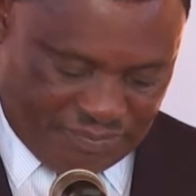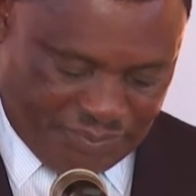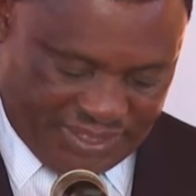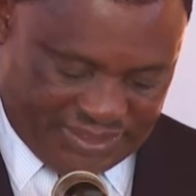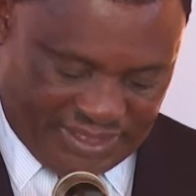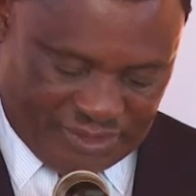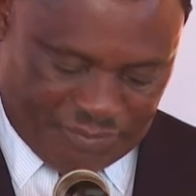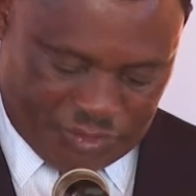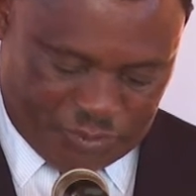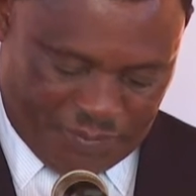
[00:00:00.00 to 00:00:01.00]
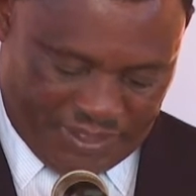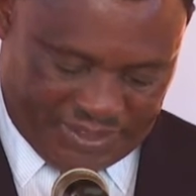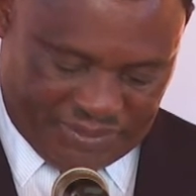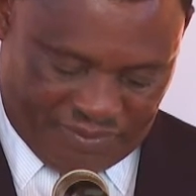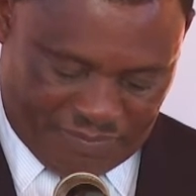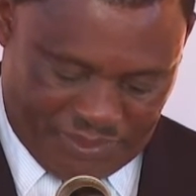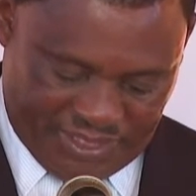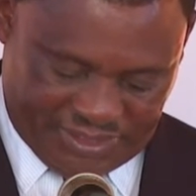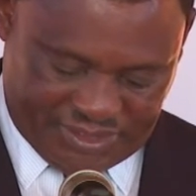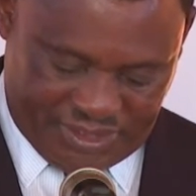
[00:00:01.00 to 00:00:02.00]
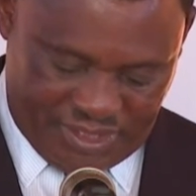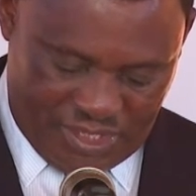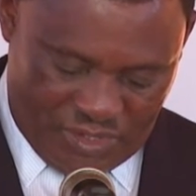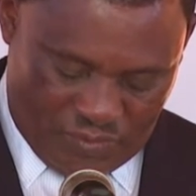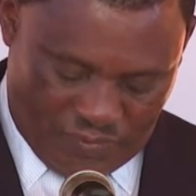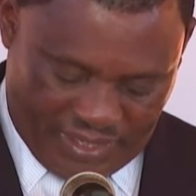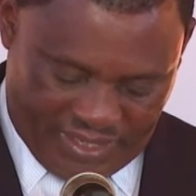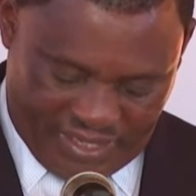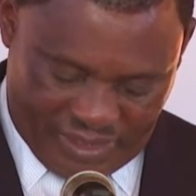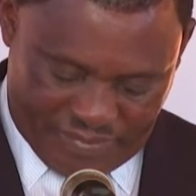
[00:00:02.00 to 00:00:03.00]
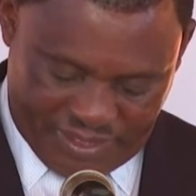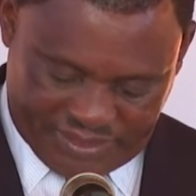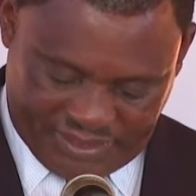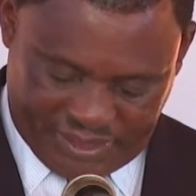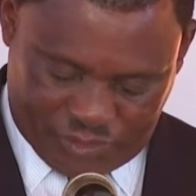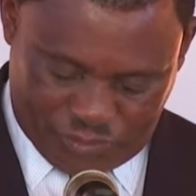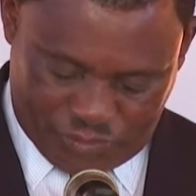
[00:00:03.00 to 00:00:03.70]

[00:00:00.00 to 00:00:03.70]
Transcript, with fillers: peace and prosperity of the place where they had been taken